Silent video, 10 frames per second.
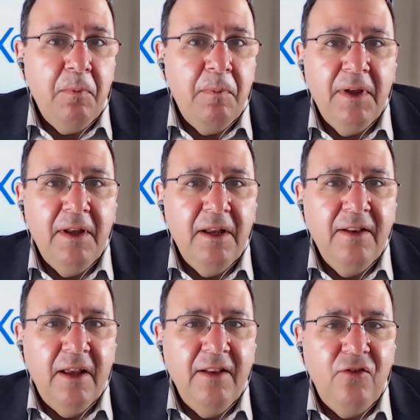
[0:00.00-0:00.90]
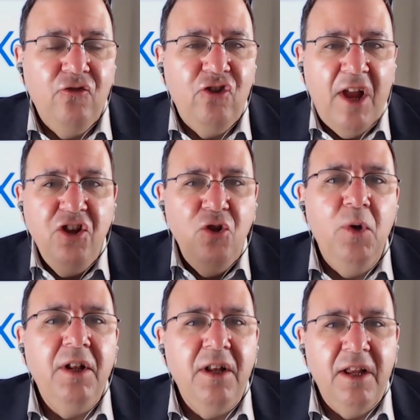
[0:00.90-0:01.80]
it, it's
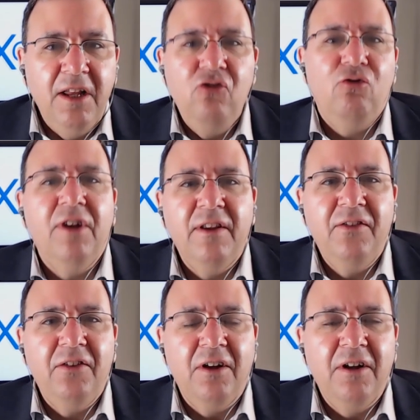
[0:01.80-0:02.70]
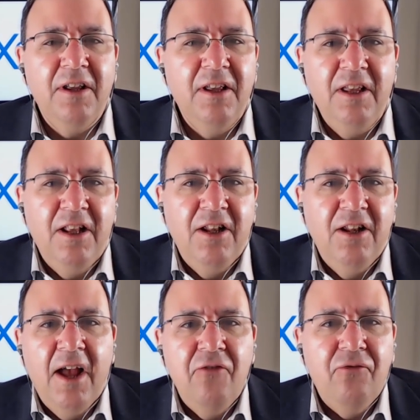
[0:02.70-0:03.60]
genuine interest in
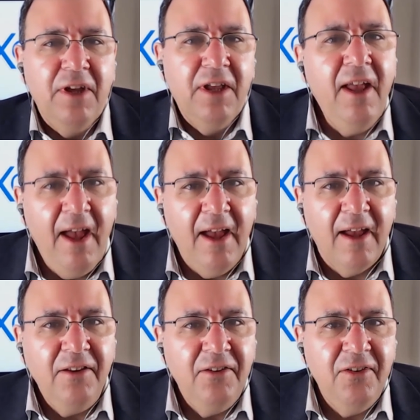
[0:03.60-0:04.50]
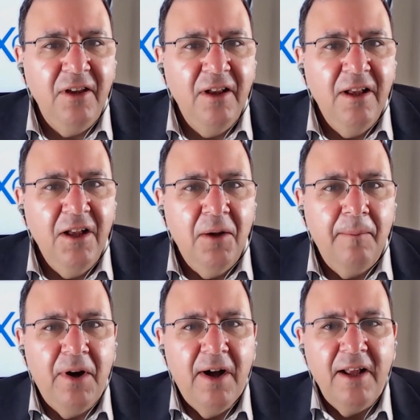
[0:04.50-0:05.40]
every case,
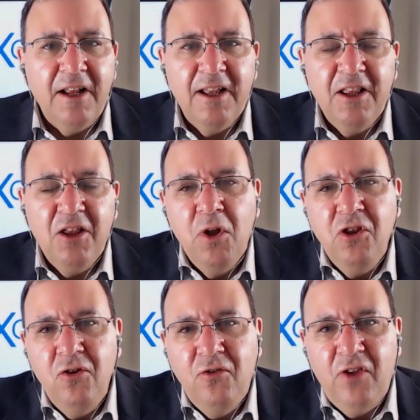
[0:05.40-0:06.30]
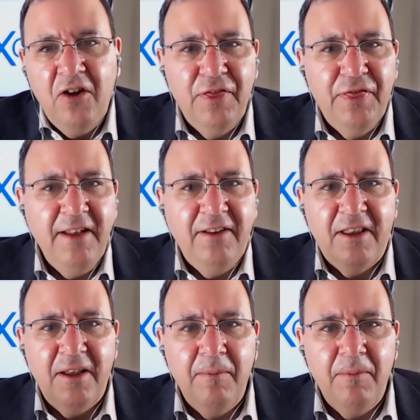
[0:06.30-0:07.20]
but when you say authentic,
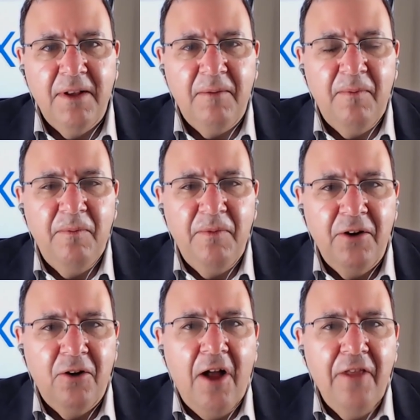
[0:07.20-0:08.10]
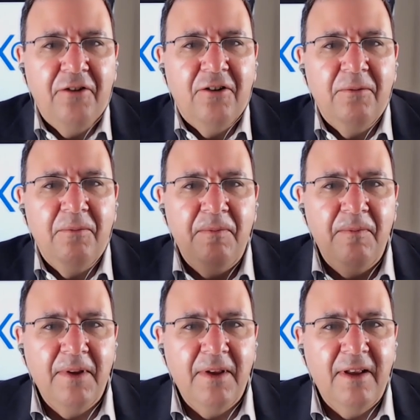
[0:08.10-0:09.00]
it, it there are other
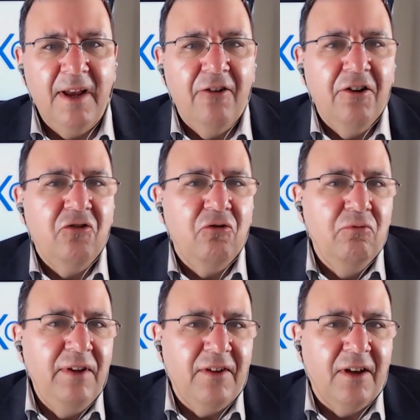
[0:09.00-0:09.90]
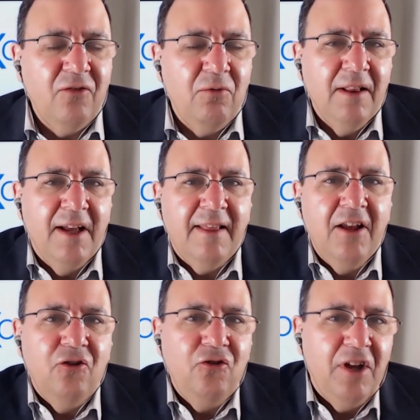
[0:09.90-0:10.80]
characteristics, right? Like they
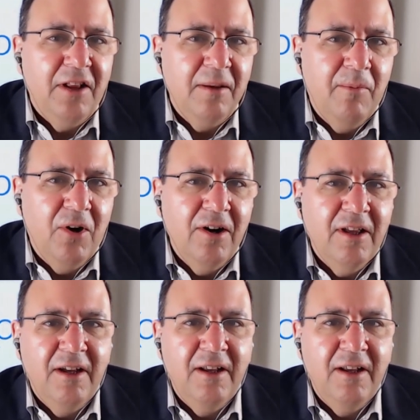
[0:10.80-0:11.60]
understand the market,